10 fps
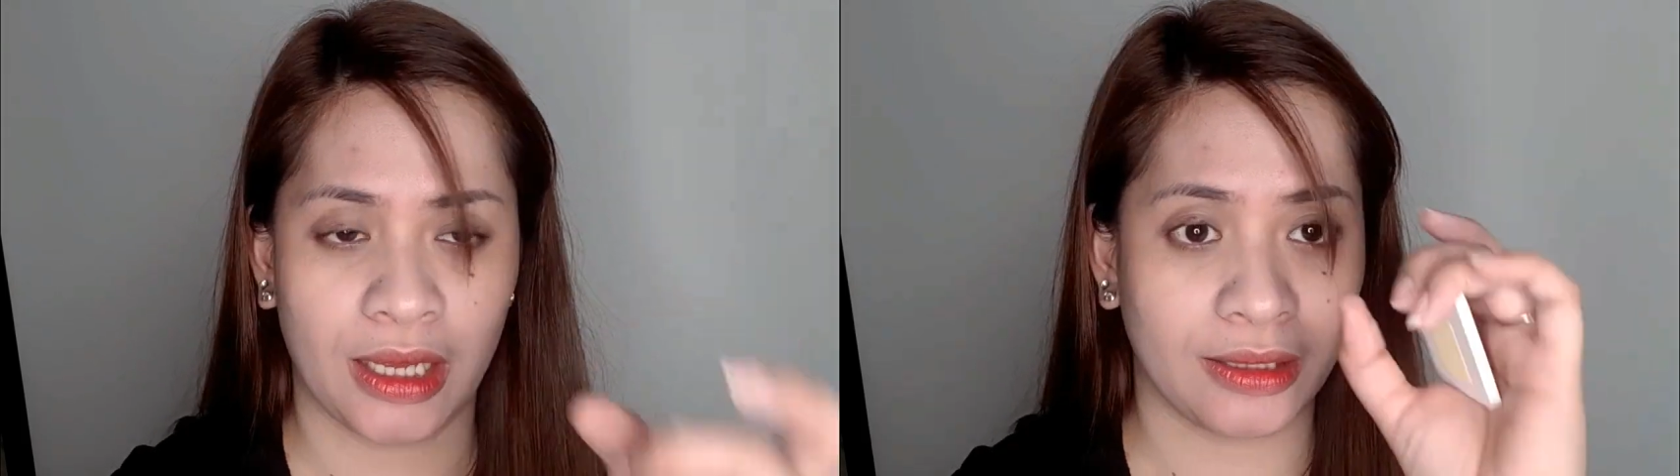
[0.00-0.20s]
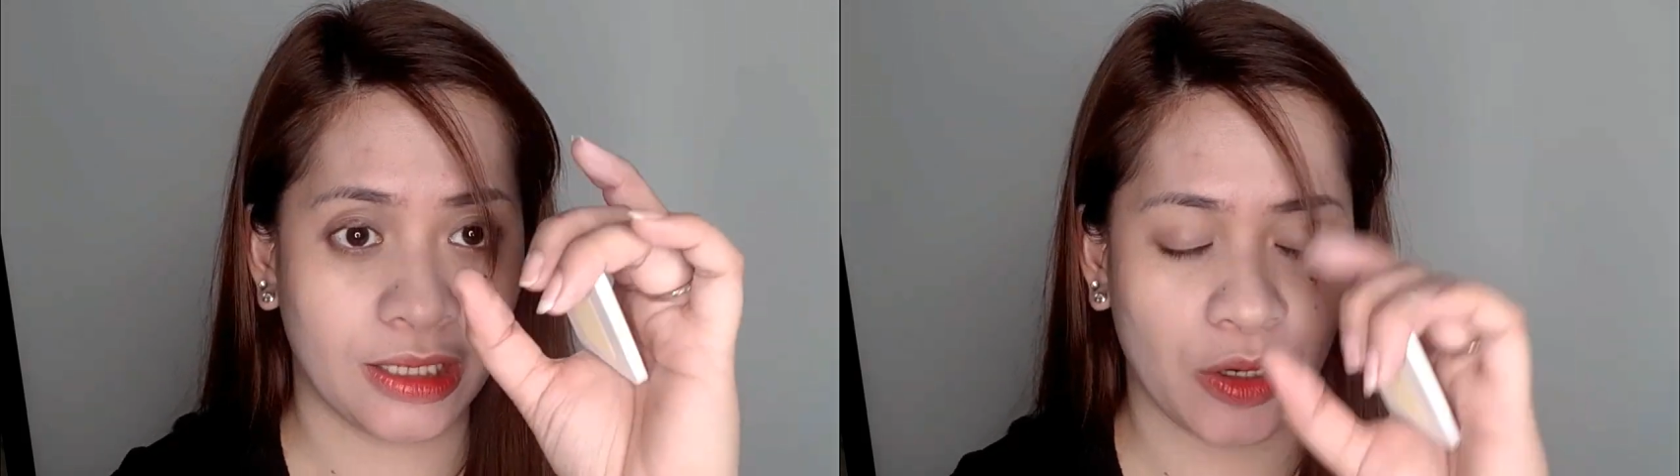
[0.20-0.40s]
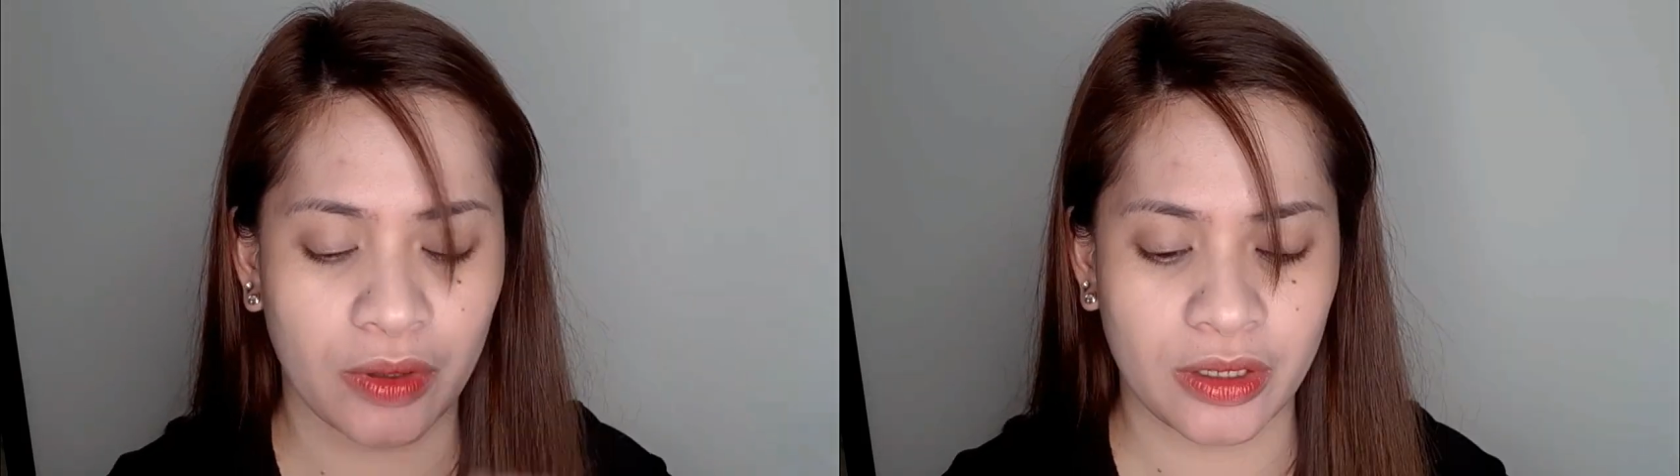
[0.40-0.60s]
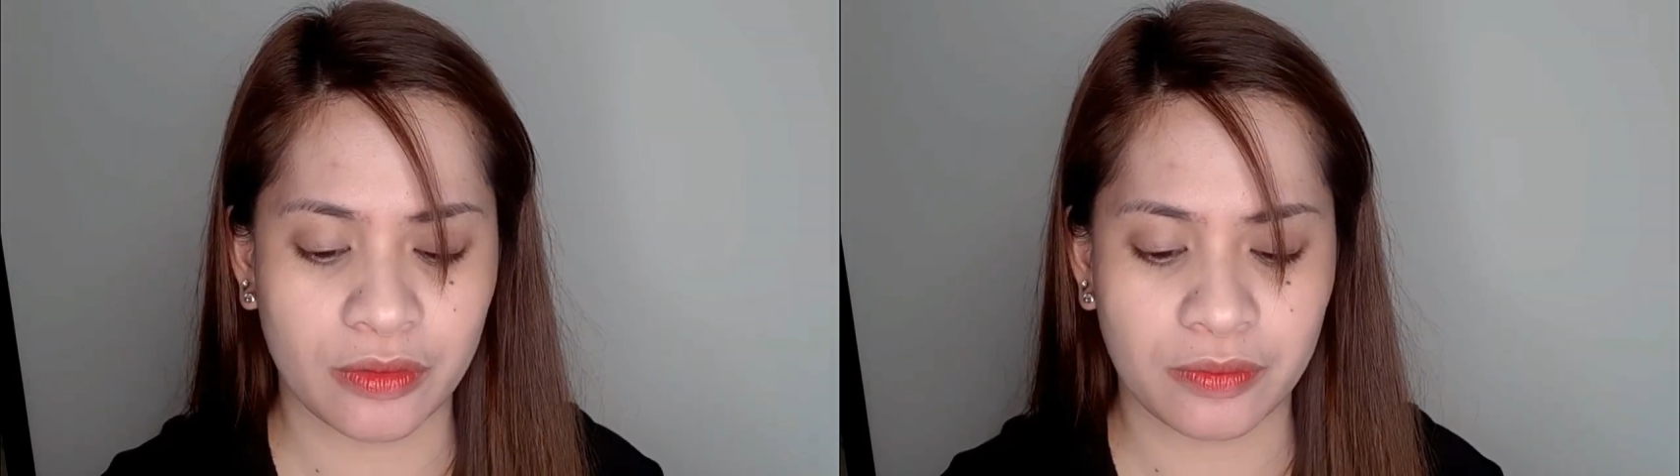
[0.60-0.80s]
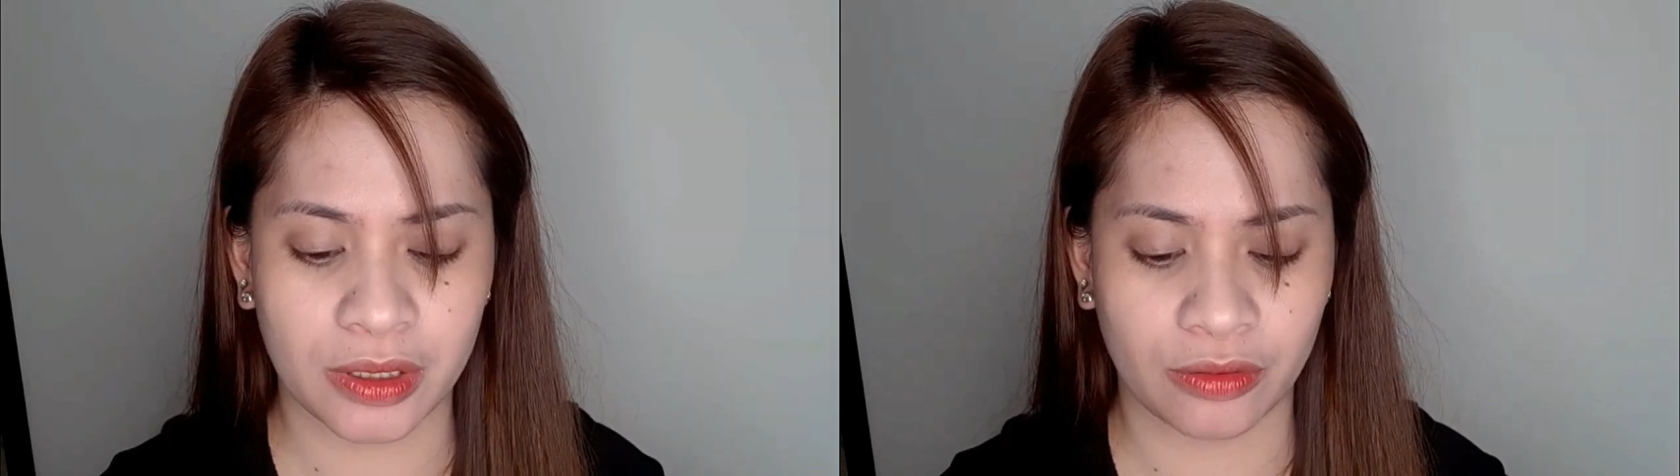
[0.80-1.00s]
Dalawa
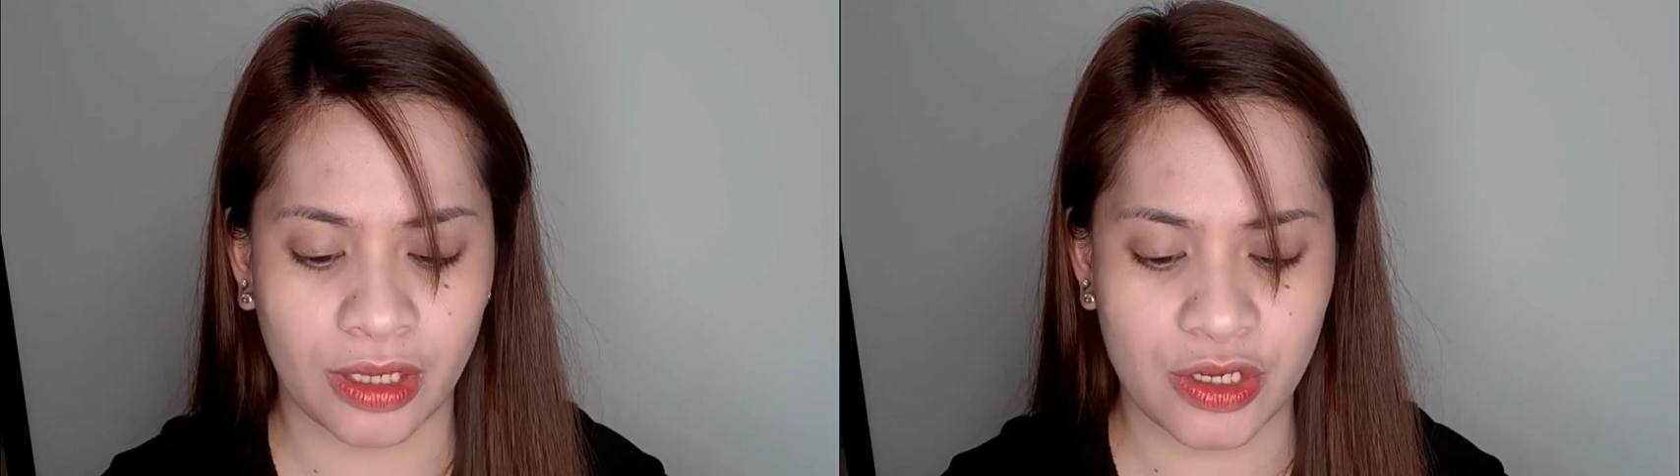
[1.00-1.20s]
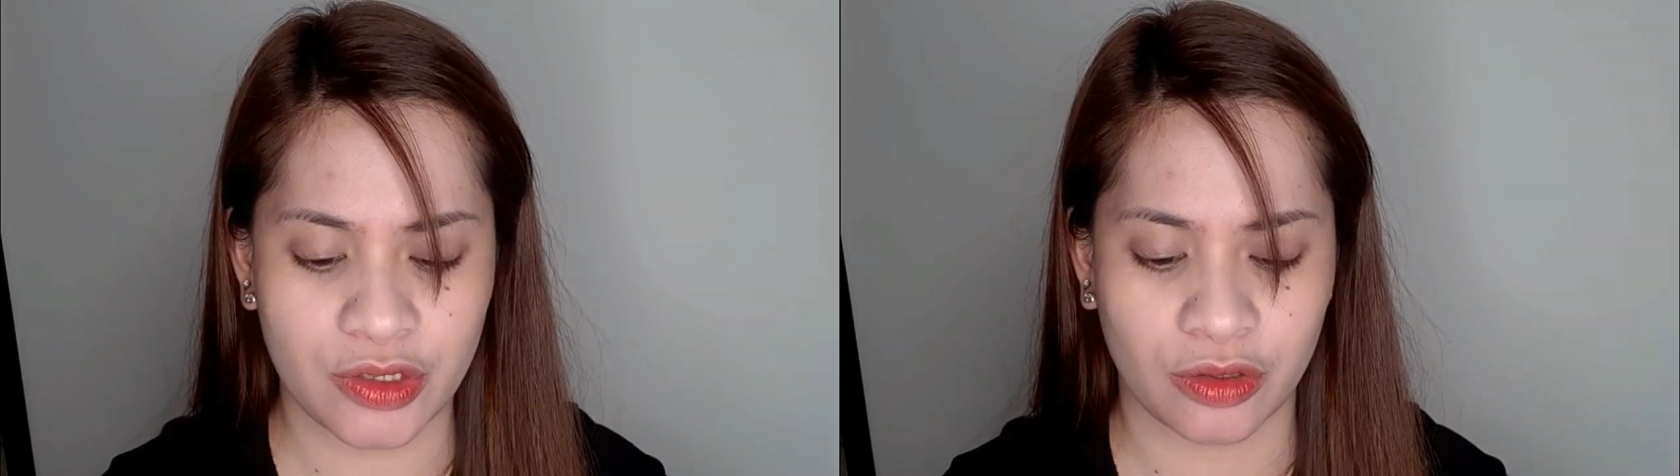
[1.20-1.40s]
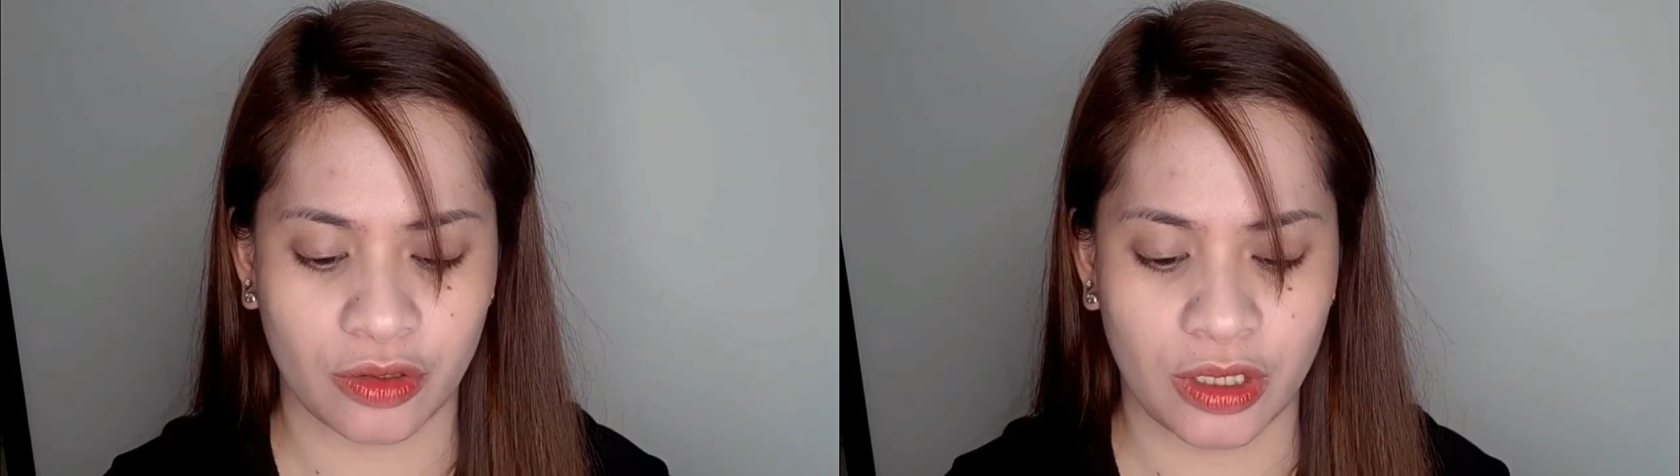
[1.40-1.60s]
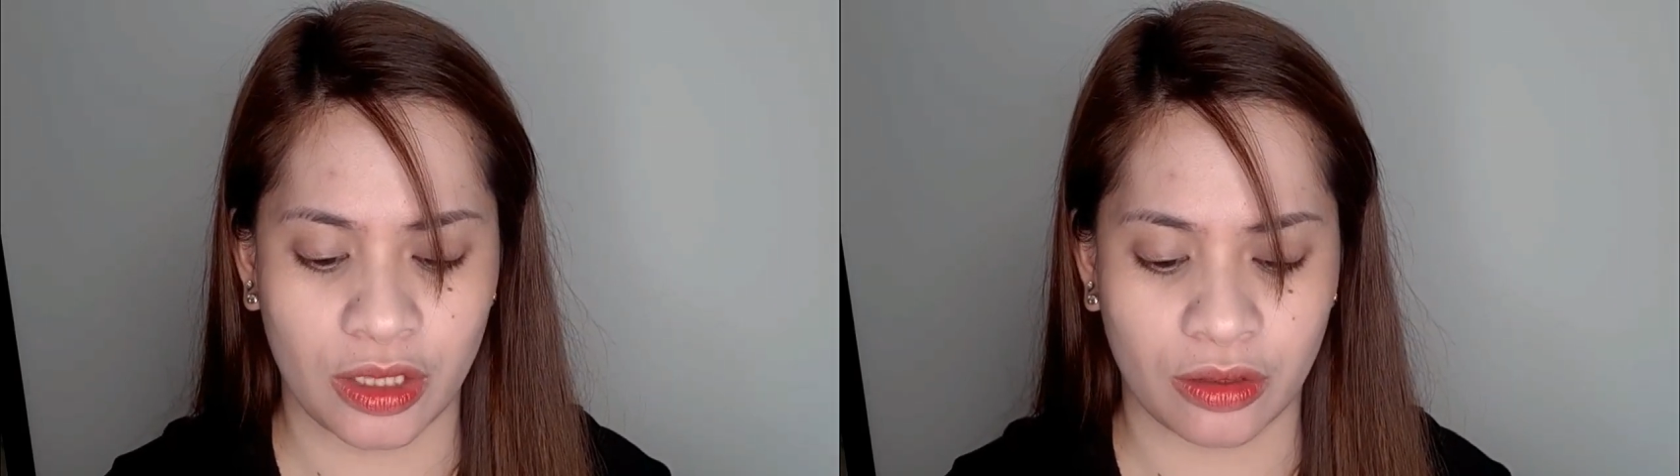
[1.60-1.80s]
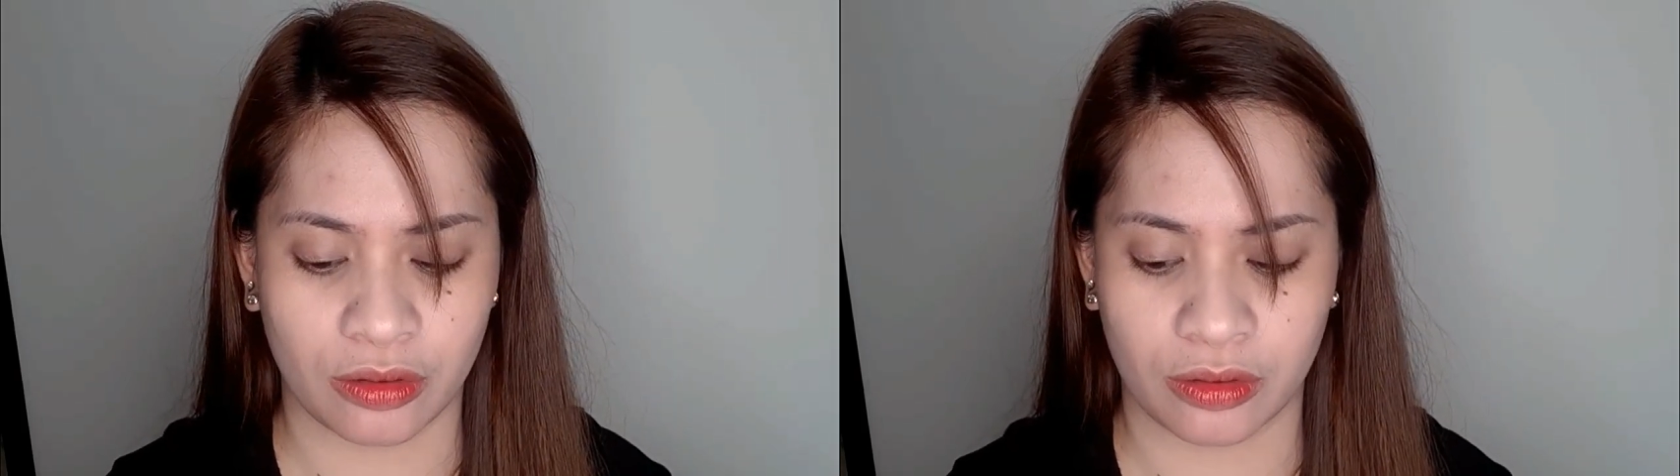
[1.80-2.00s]
yung foundation ko
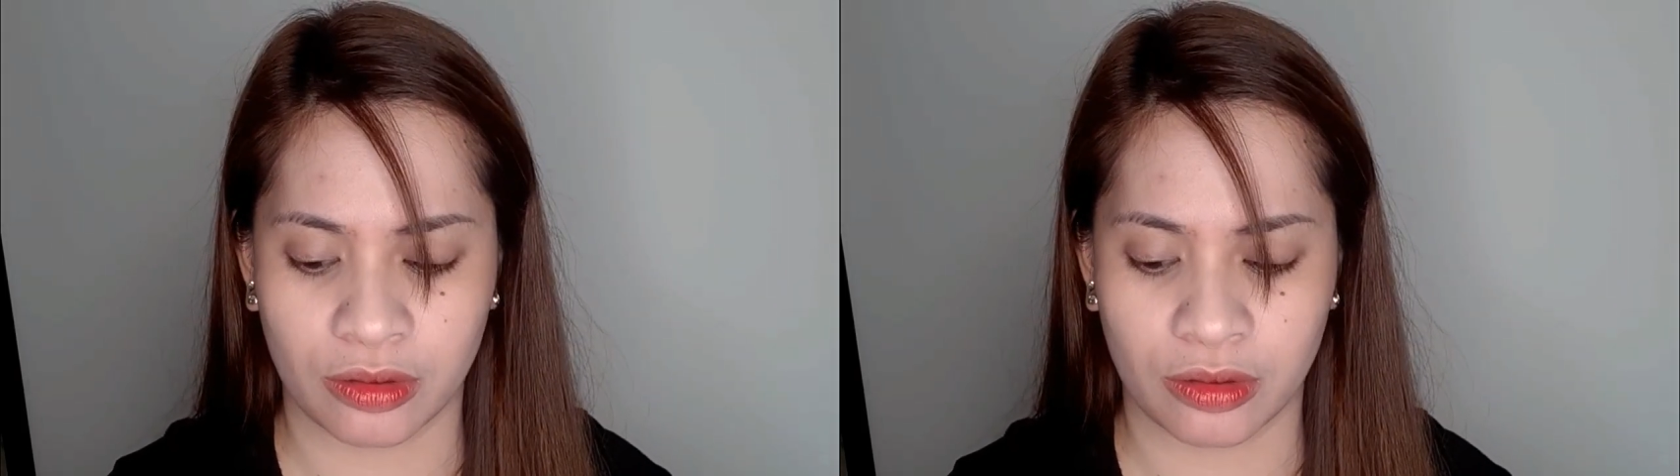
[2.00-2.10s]
dito